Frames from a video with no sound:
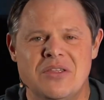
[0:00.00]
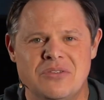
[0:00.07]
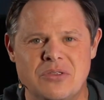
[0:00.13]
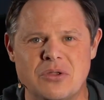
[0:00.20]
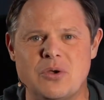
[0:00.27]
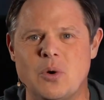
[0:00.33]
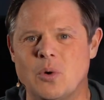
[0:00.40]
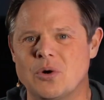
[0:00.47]

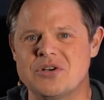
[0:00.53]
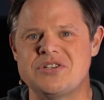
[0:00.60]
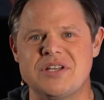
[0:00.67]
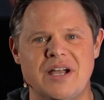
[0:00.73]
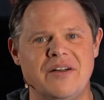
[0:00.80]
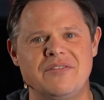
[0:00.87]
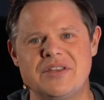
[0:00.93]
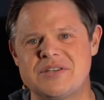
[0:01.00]
through the course
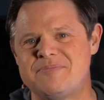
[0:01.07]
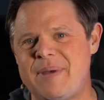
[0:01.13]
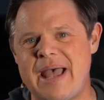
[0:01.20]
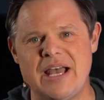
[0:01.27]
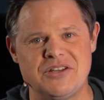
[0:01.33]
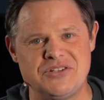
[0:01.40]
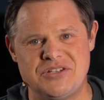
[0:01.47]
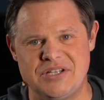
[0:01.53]
of this
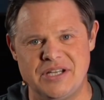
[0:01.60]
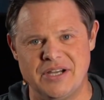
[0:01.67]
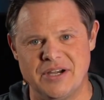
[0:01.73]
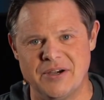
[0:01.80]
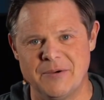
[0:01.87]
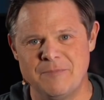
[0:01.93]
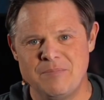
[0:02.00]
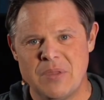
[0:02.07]
past year.